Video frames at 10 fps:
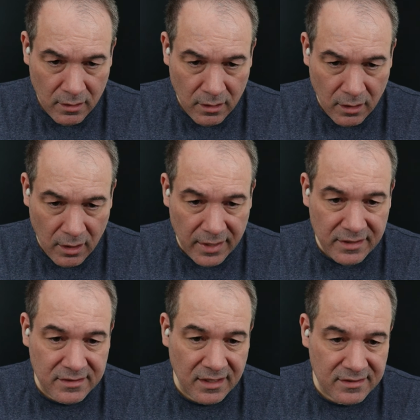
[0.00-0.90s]
I
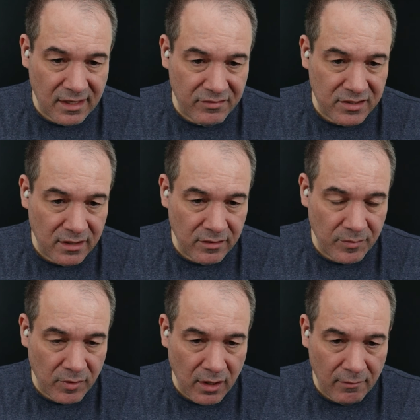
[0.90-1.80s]
did say 17 in
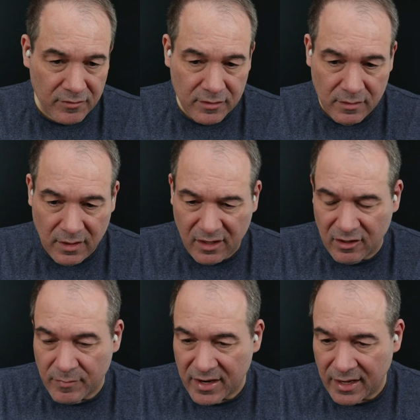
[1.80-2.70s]
the prompt. It
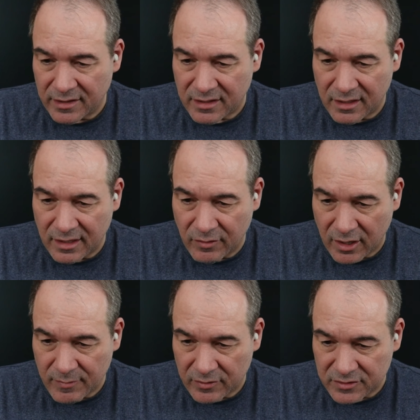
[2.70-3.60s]
could have been 18. They would
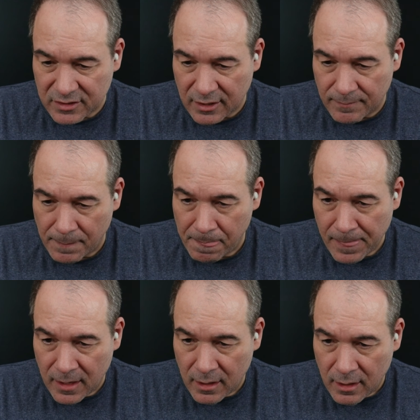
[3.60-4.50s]
have come out the same.
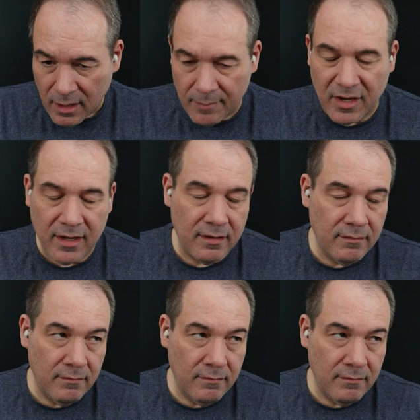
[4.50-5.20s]
I mean,